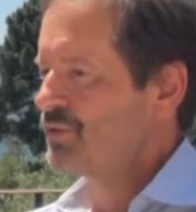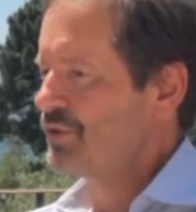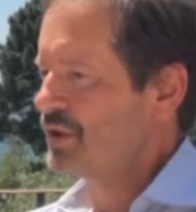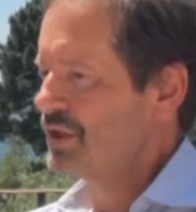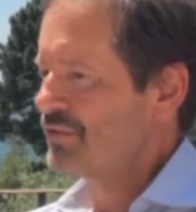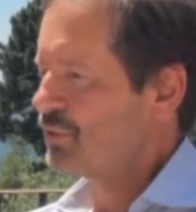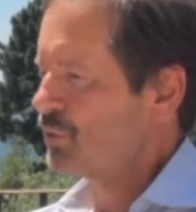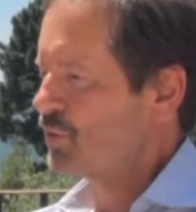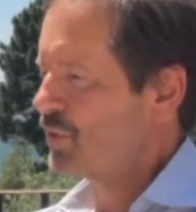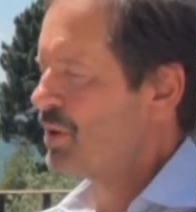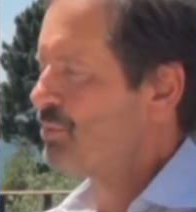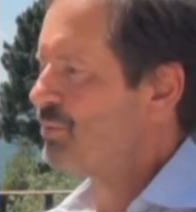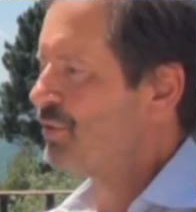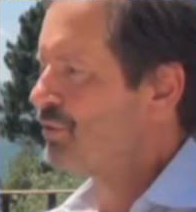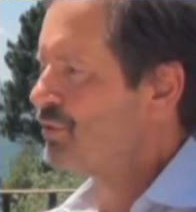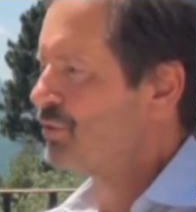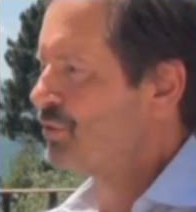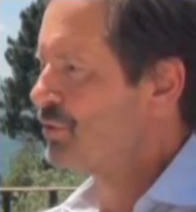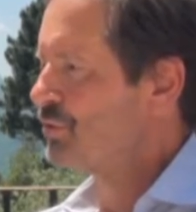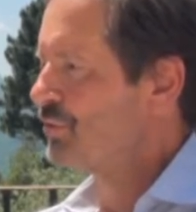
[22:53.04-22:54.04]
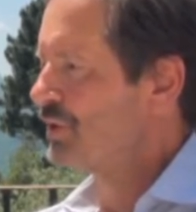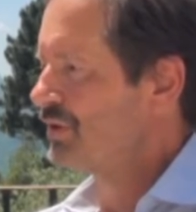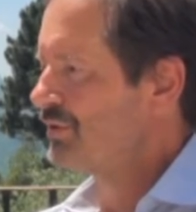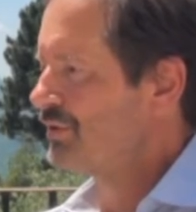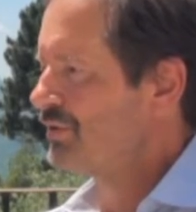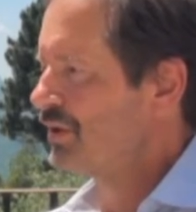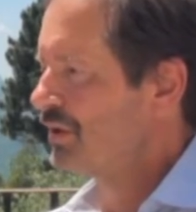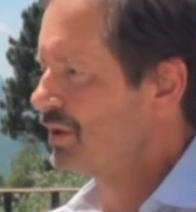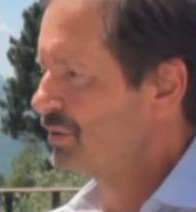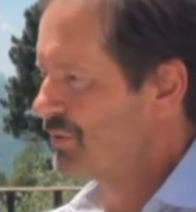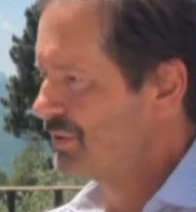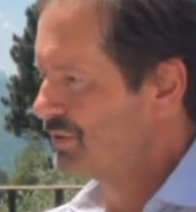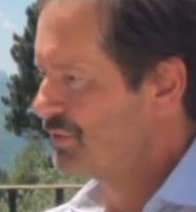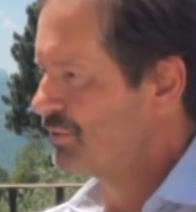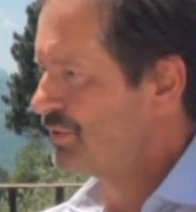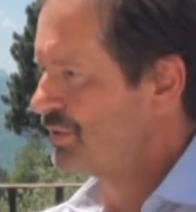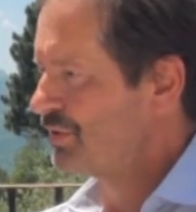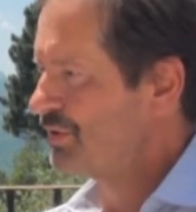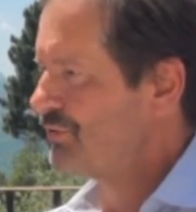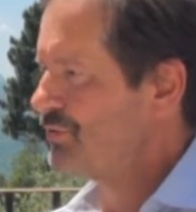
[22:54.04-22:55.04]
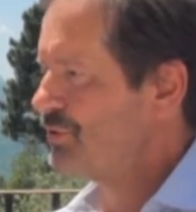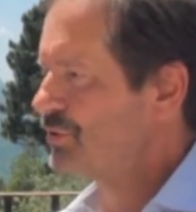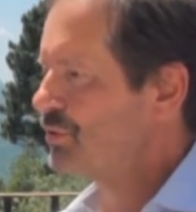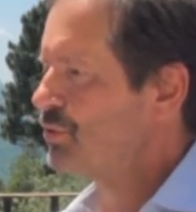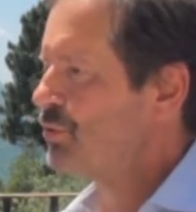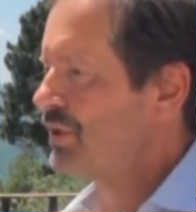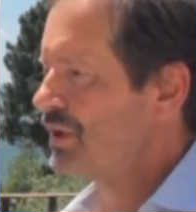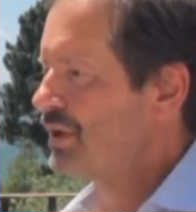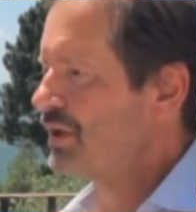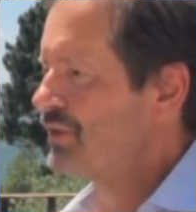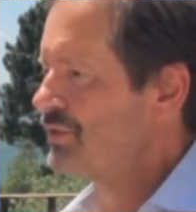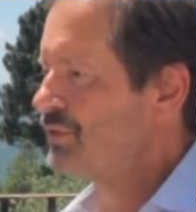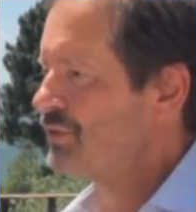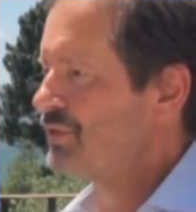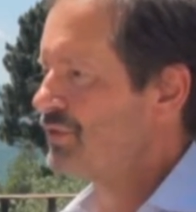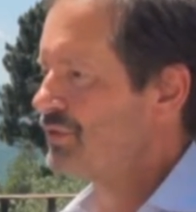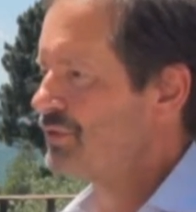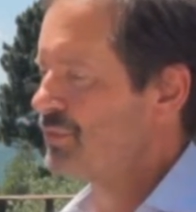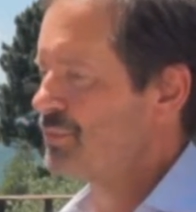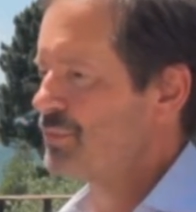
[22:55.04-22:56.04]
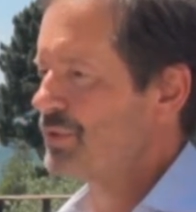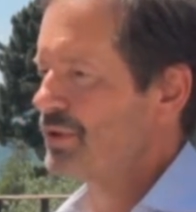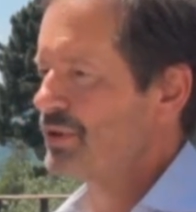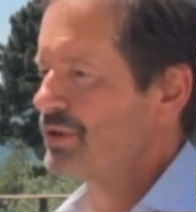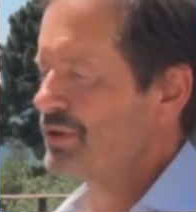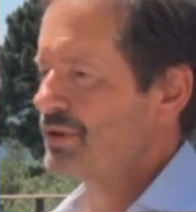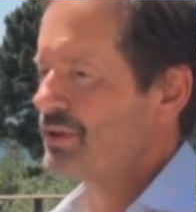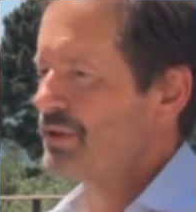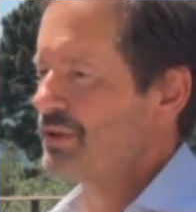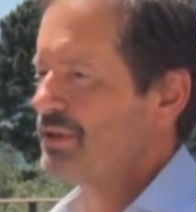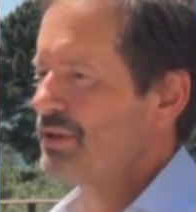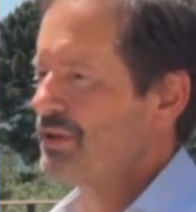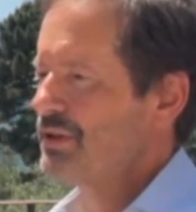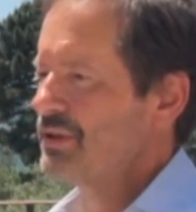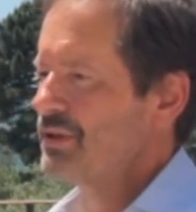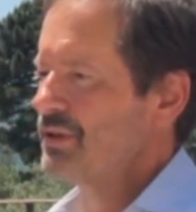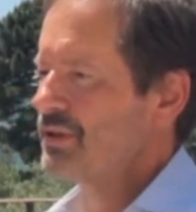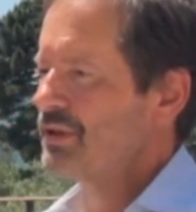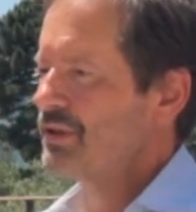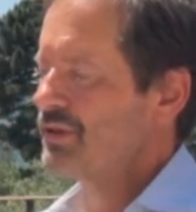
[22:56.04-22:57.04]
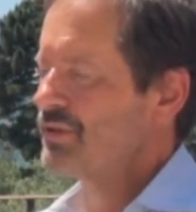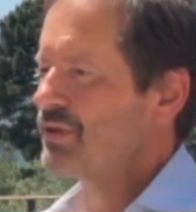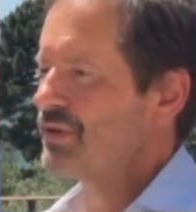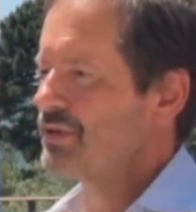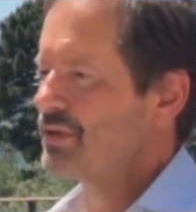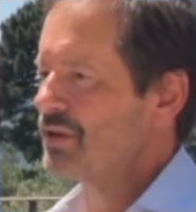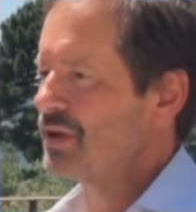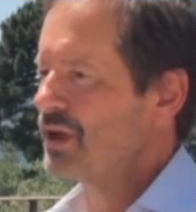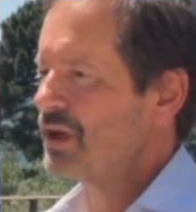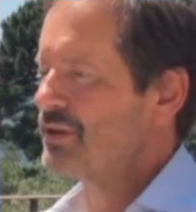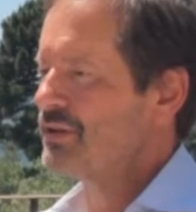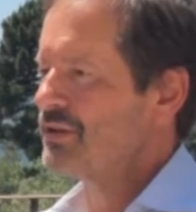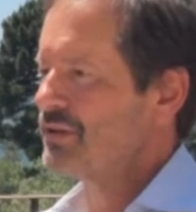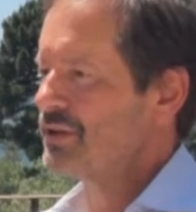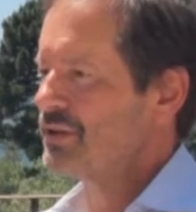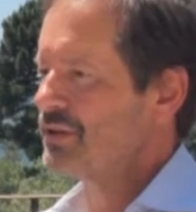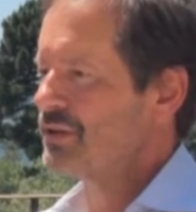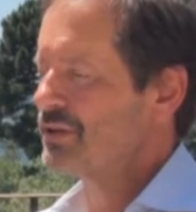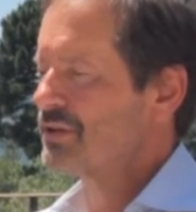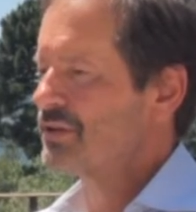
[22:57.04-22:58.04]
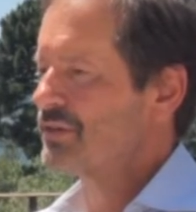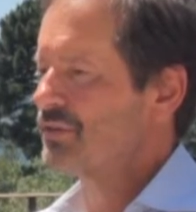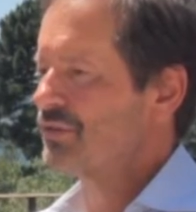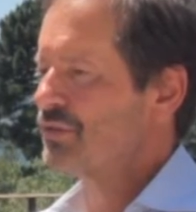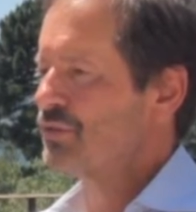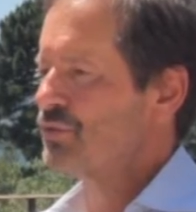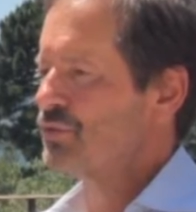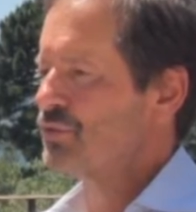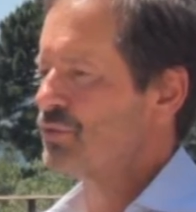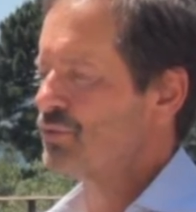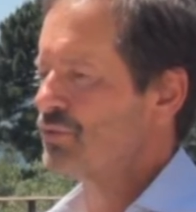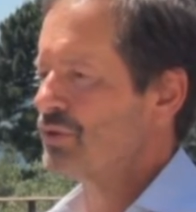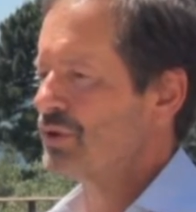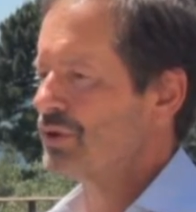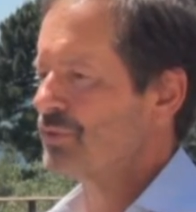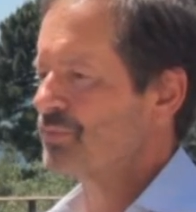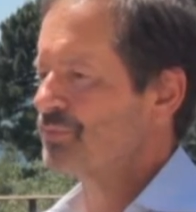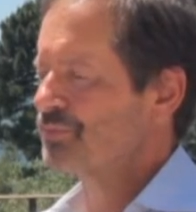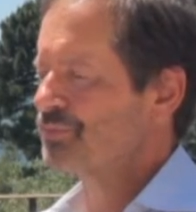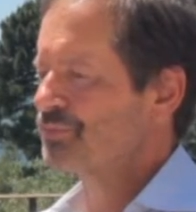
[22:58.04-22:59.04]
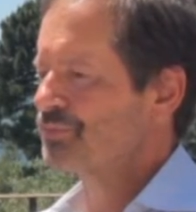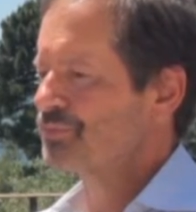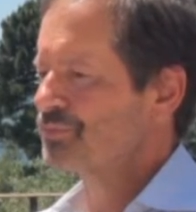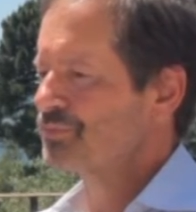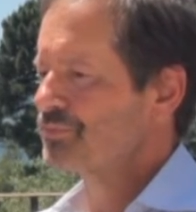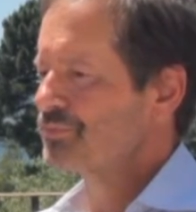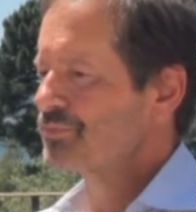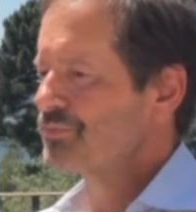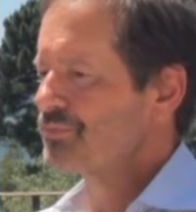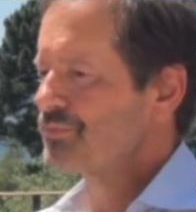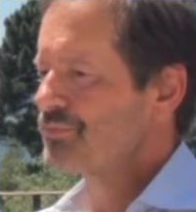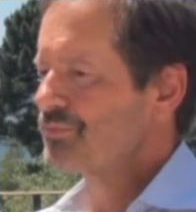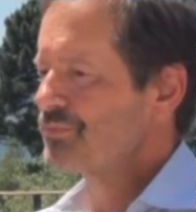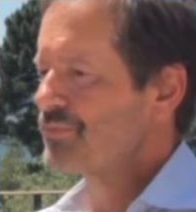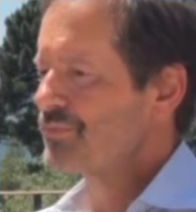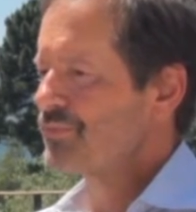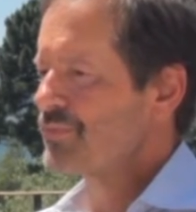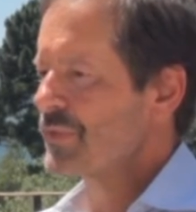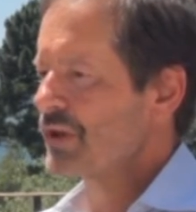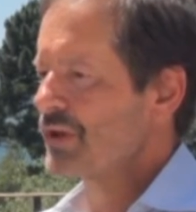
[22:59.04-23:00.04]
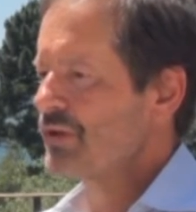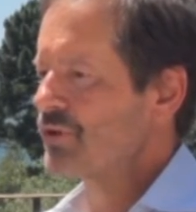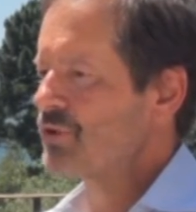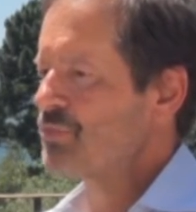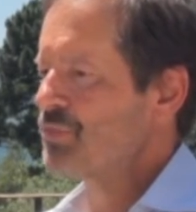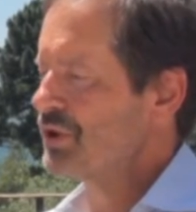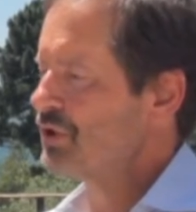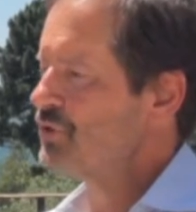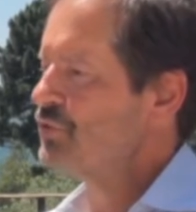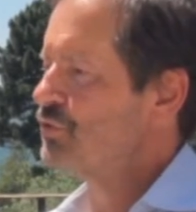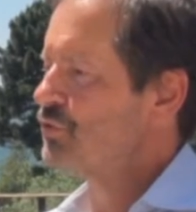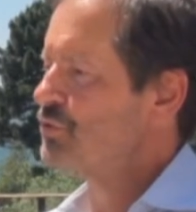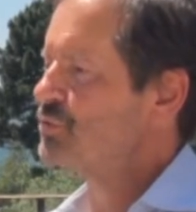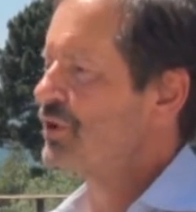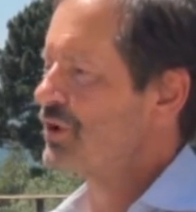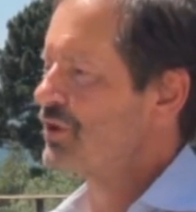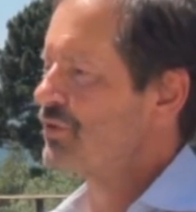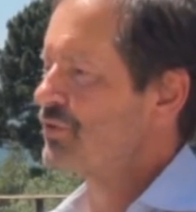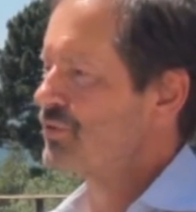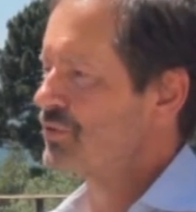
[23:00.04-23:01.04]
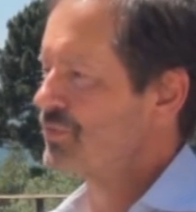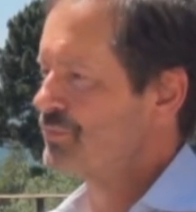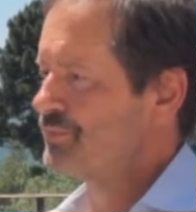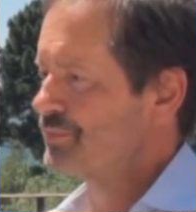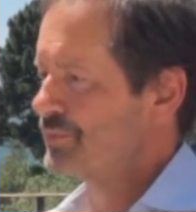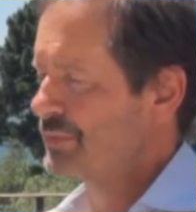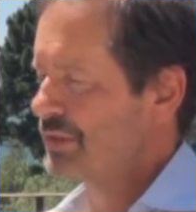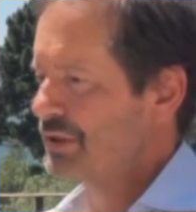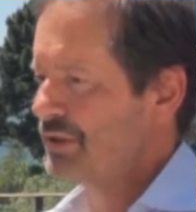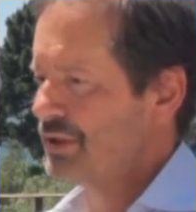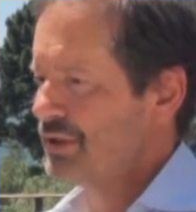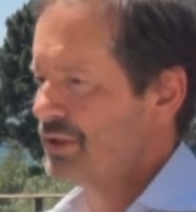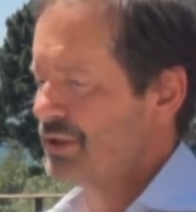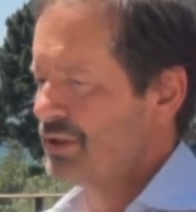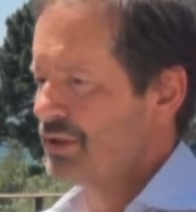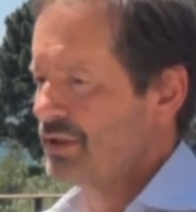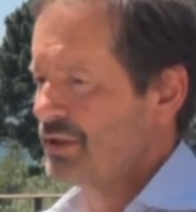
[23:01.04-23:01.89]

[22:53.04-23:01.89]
is going to have a rapid turnaround time. Mm -hmm. It's mm-hmm. going to give you a quick answer to something, and it's unlikely to, uh, you know, to be a huge breakthrough. Yeah.